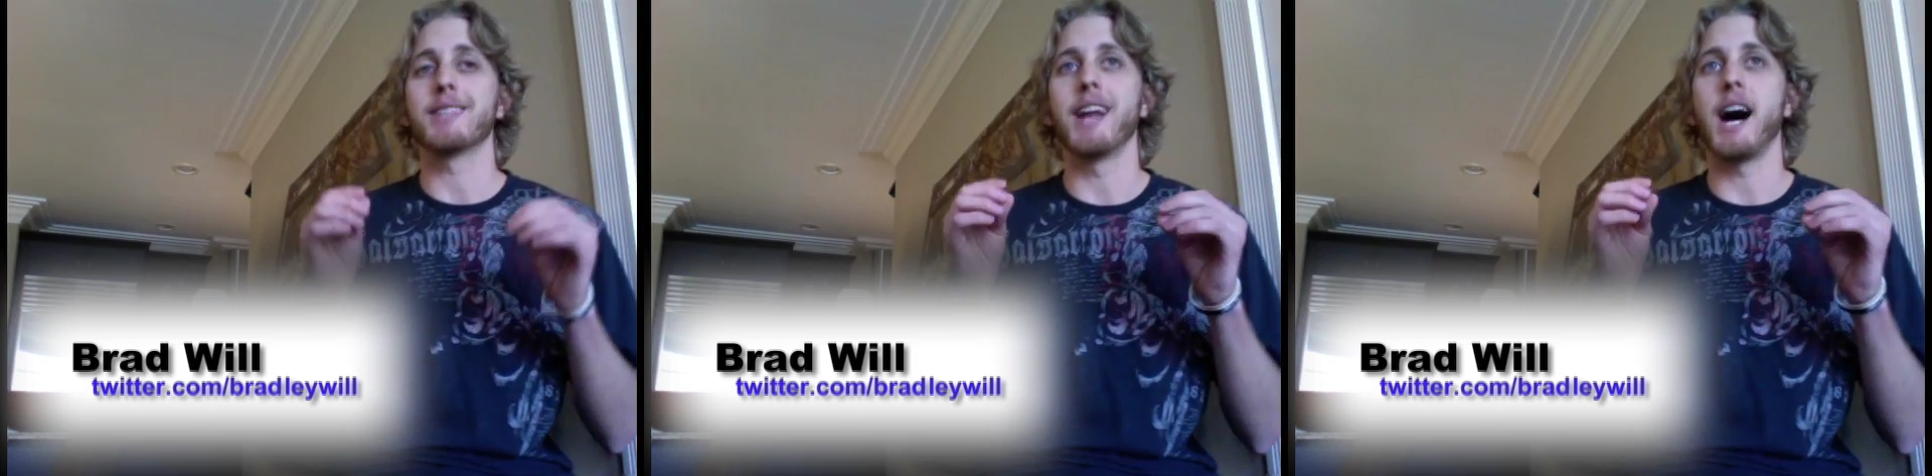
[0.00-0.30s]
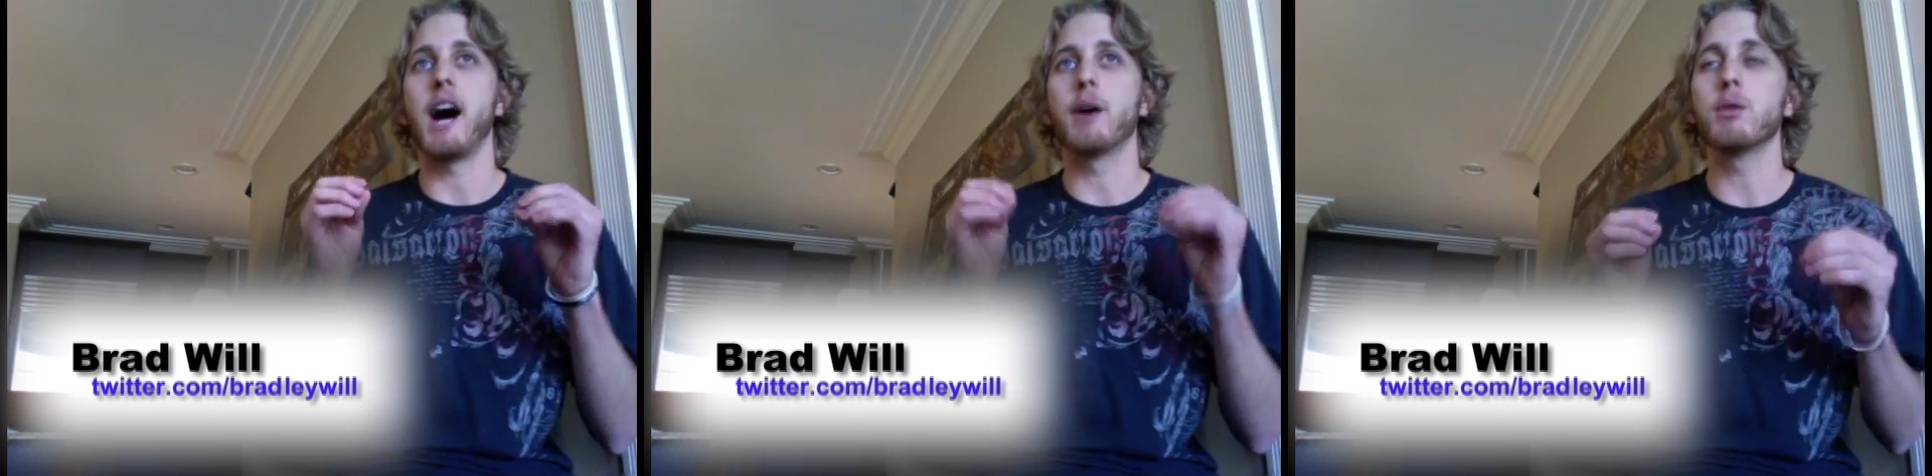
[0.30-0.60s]
I
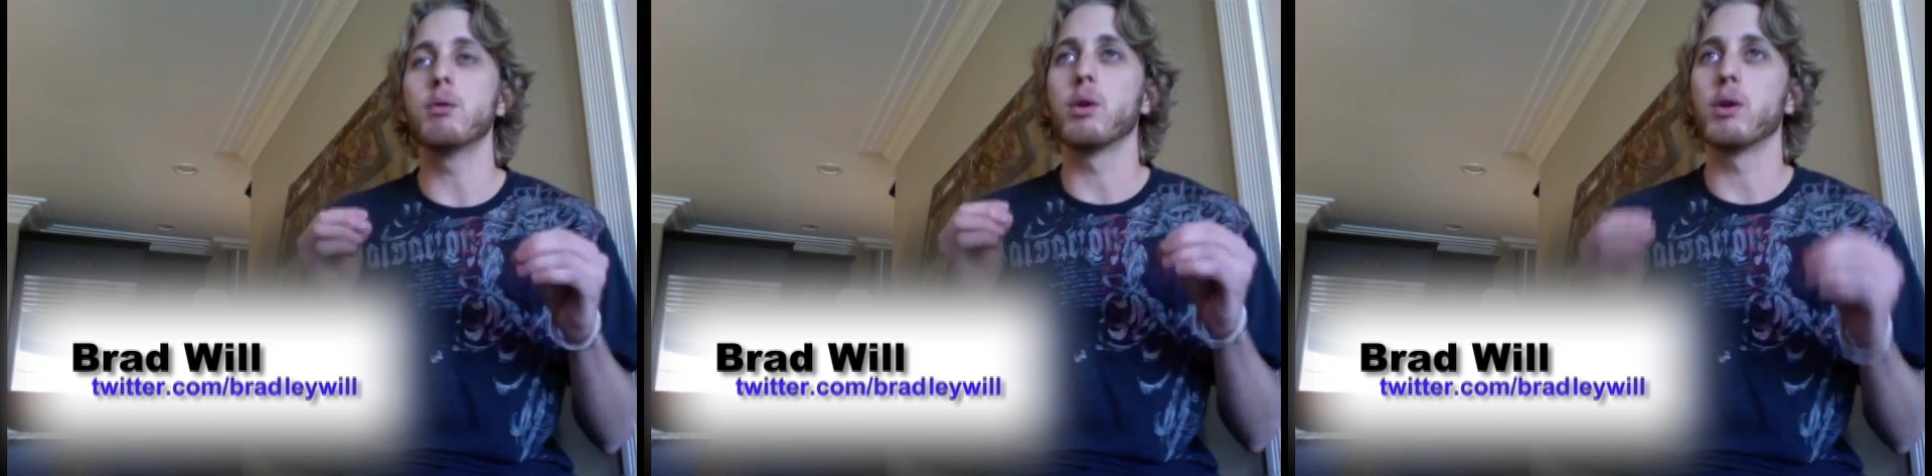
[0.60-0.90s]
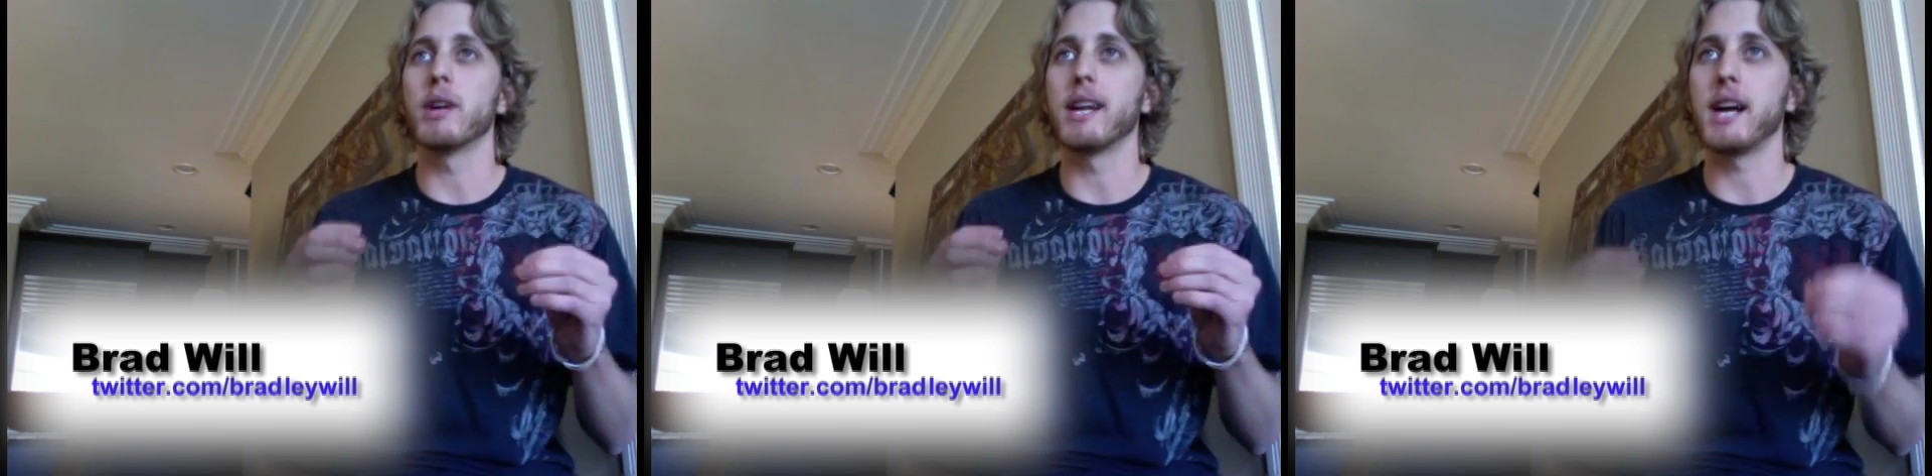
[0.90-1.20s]
said, how do you
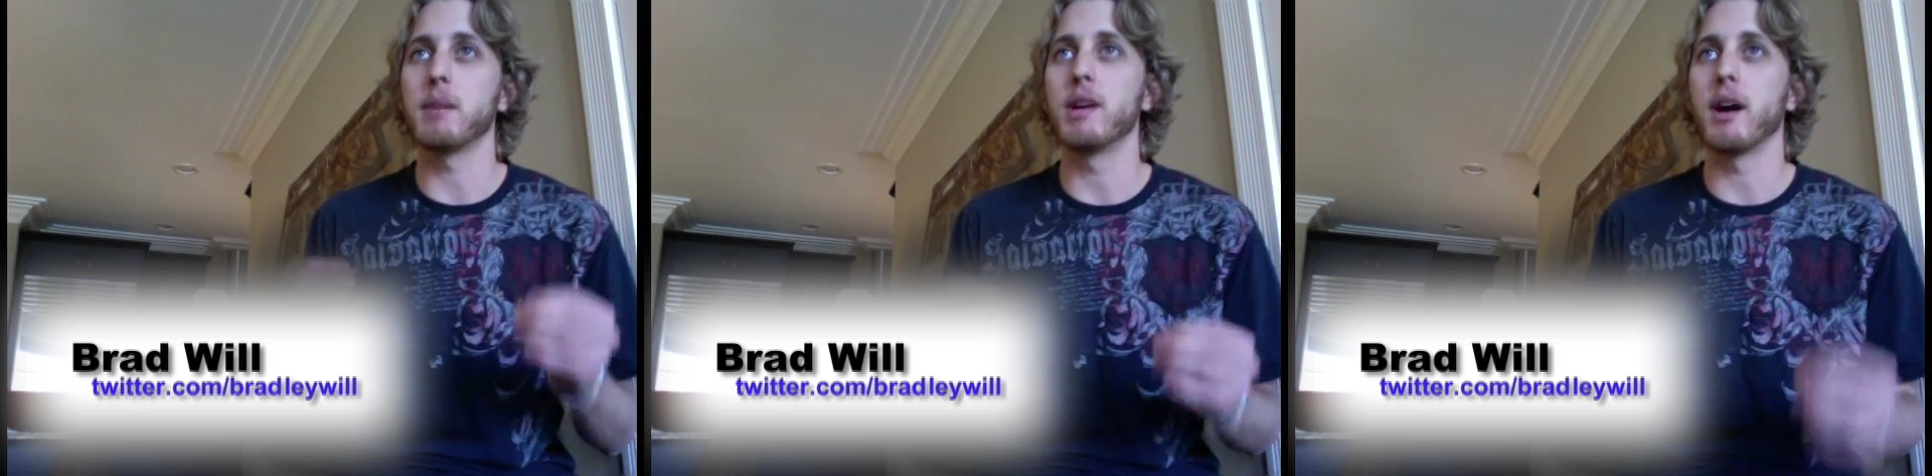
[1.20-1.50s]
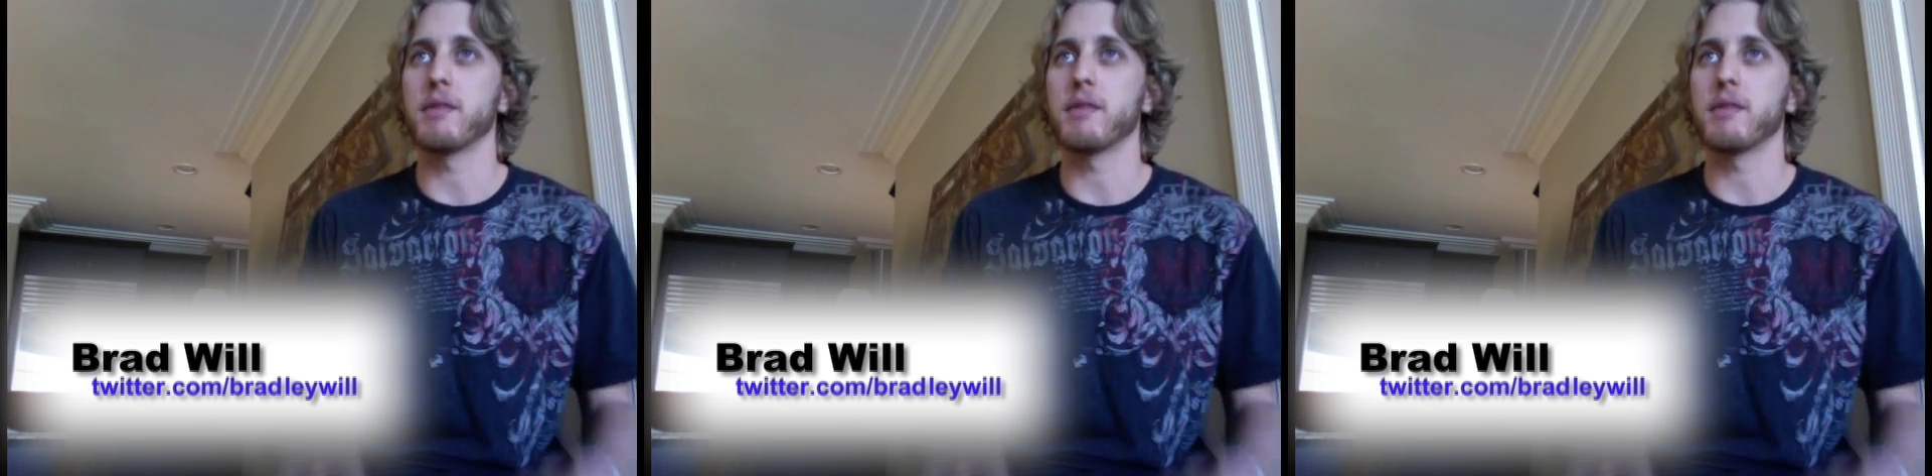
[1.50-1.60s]
learn on how to be